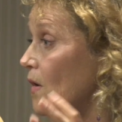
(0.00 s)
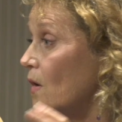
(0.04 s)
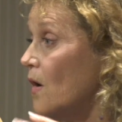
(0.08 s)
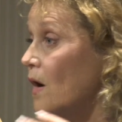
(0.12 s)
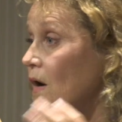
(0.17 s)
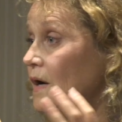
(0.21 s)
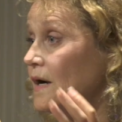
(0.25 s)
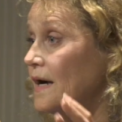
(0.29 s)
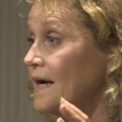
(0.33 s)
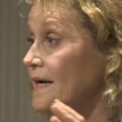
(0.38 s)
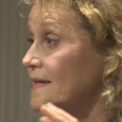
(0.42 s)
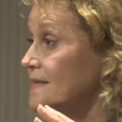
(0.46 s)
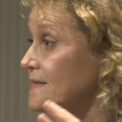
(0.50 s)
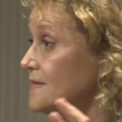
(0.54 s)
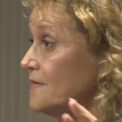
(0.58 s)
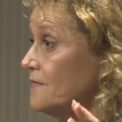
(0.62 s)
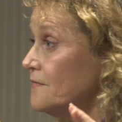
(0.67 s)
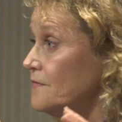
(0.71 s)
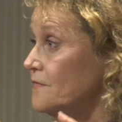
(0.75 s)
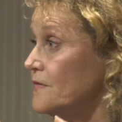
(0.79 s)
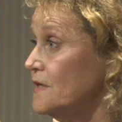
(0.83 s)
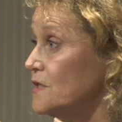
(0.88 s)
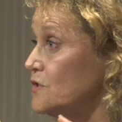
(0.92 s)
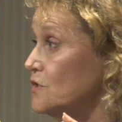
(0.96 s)
all kinds
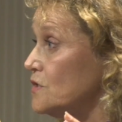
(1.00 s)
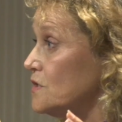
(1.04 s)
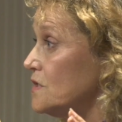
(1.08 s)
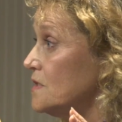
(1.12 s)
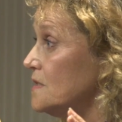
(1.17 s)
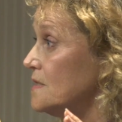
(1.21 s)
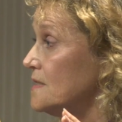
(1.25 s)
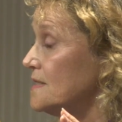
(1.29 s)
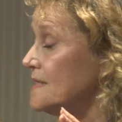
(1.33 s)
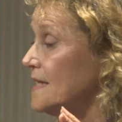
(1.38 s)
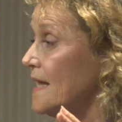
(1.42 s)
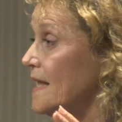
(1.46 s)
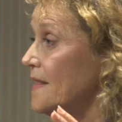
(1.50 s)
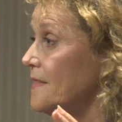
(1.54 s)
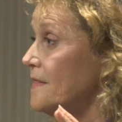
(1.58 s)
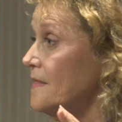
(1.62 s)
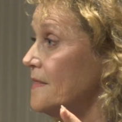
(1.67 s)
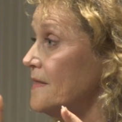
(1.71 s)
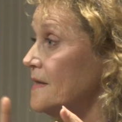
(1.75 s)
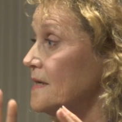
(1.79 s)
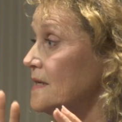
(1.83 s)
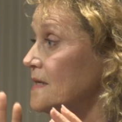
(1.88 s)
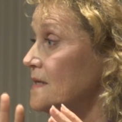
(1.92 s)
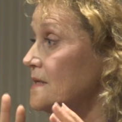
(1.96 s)
of visions
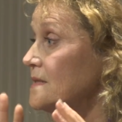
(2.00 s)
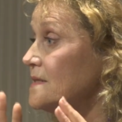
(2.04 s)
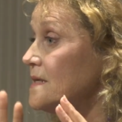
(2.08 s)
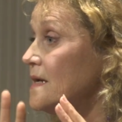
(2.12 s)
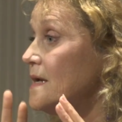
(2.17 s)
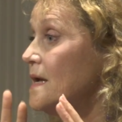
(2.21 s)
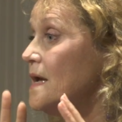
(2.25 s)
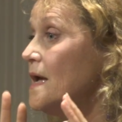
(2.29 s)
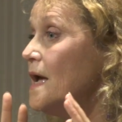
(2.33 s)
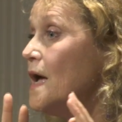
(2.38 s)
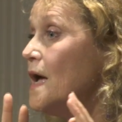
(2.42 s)
and things.